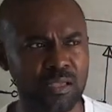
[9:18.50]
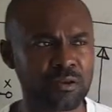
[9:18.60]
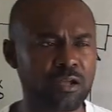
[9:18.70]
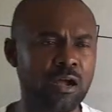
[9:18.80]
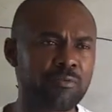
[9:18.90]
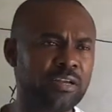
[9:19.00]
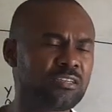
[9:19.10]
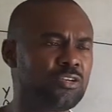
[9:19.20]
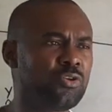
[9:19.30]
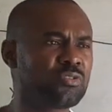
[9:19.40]
the
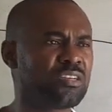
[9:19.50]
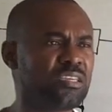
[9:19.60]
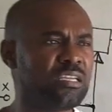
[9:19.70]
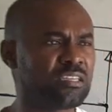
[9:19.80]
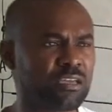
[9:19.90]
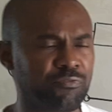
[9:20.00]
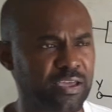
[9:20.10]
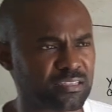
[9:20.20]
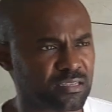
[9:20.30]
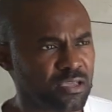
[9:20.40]
current, due to the heating
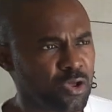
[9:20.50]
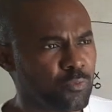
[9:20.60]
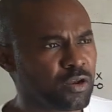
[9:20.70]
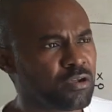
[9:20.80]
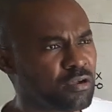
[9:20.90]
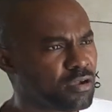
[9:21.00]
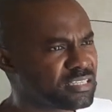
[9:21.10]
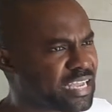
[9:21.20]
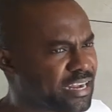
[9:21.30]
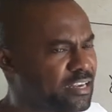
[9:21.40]
effect, will
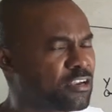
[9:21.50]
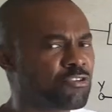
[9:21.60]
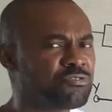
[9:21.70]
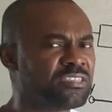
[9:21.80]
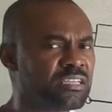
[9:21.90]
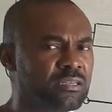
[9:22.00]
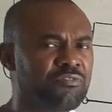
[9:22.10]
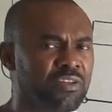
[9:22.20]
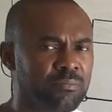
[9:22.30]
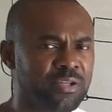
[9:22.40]
cause an increase in the
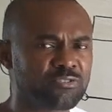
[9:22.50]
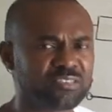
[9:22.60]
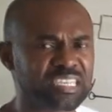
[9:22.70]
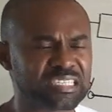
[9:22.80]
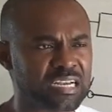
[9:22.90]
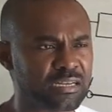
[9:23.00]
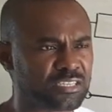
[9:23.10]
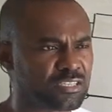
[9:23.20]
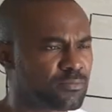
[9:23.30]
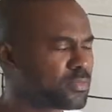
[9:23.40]
filament
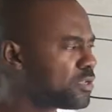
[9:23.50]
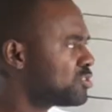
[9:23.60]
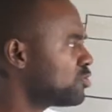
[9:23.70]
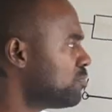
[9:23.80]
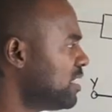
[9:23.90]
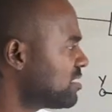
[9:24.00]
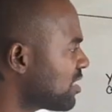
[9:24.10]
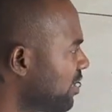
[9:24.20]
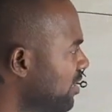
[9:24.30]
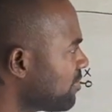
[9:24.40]
resistance. So
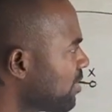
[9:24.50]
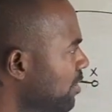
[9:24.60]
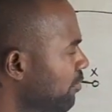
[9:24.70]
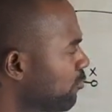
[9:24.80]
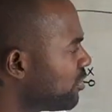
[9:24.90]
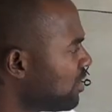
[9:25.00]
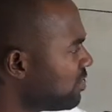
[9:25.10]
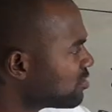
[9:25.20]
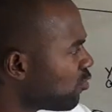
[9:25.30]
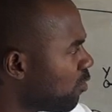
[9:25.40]
basically, within
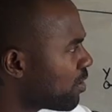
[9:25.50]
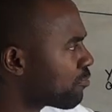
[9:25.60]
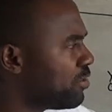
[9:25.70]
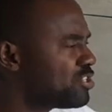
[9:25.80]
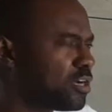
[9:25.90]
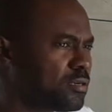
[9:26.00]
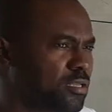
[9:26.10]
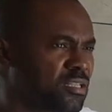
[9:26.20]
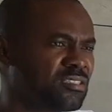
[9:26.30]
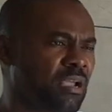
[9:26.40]
this ohmic region,
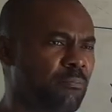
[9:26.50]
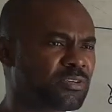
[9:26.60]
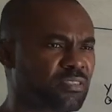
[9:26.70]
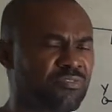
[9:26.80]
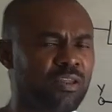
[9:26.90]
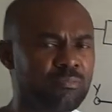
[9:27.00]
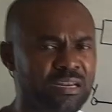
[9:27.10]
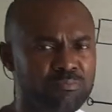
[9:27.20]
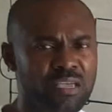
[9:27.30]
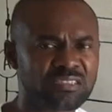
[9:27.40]
the temperature of the
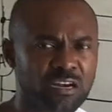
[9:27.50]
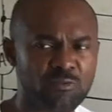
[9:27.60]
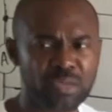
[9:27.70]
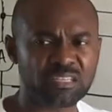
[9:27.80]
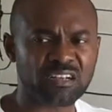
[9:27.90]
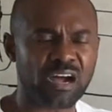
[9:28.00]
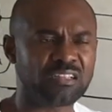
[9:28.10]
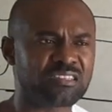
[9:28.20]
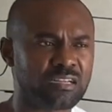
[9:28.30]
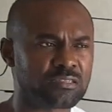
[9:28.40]
filament basically remains
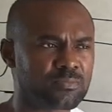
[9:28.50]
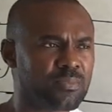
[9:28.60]
constant.